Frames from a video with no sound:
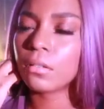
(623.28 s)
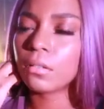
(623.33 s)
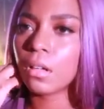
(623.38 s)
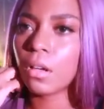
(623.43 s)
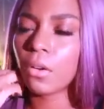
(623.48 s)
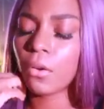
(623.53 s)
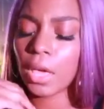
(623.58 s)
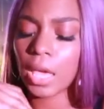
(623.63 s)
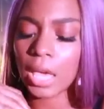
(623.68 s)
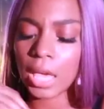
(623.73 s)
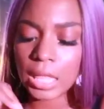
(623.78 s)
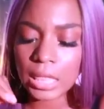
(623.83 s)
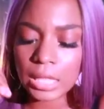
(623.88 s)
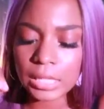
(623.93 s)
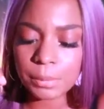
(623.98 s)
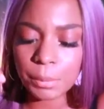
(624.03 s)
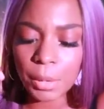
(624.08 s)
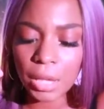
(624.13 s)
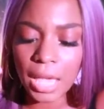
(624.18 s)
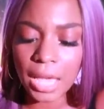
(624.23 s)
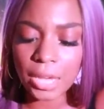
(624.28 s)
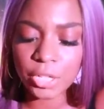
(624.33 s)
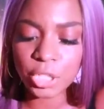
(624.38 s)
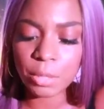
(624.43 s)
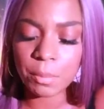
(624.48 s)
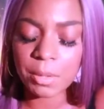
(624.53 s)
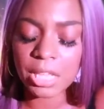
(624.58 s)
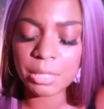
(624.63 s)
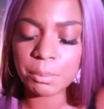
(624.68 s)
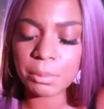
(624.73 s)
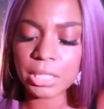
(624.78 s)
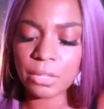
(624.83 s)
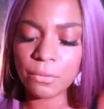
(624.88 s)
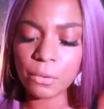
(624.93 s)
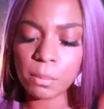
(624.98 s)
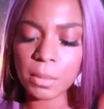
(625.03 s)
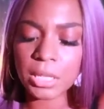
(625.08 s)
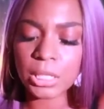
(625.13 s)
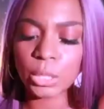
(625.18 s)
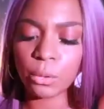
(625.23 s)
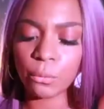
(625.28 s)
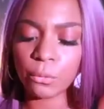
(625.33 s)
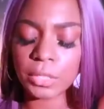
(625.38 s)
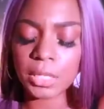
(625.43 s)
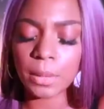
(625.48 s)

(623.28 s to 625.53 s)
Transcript: okay, this might actually be a specific message for